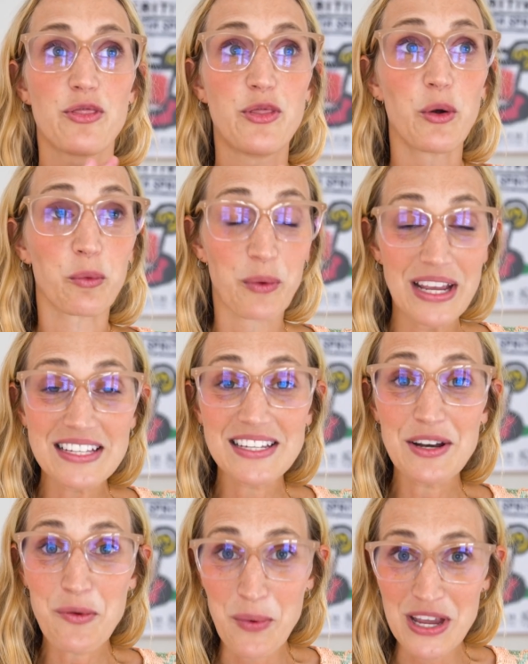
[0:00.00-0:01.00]
The
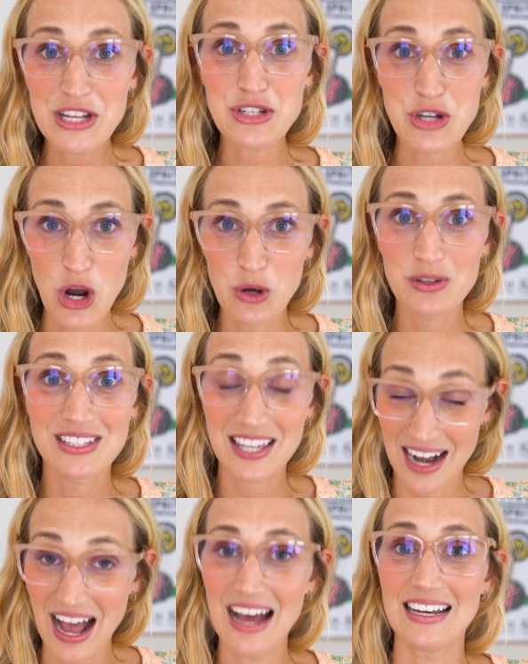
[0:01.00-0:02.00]
reason we chose
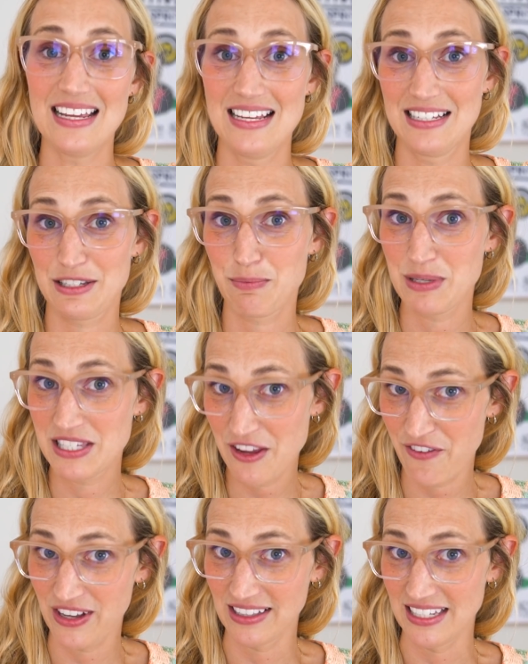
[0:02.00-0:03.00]
Trani
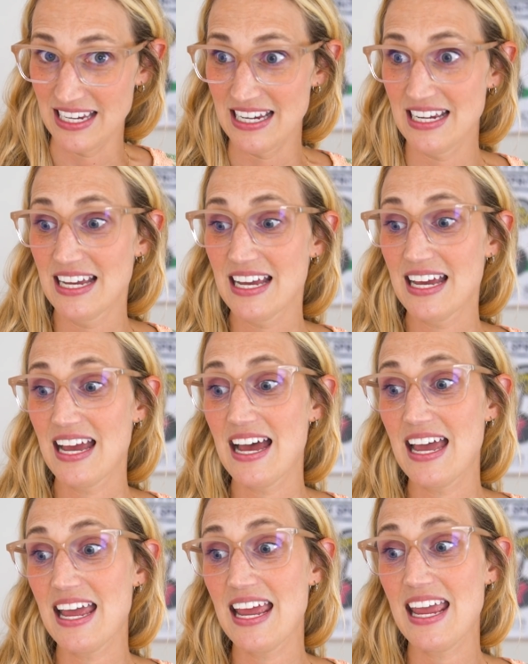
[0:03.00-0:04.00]
specifically,
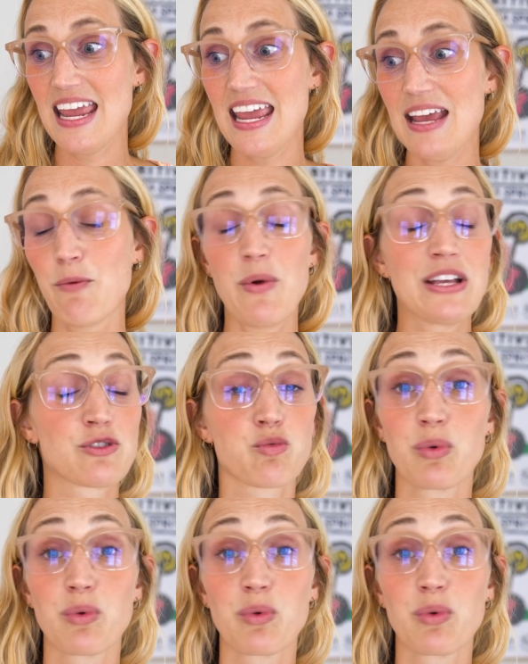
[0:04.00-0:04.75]
it is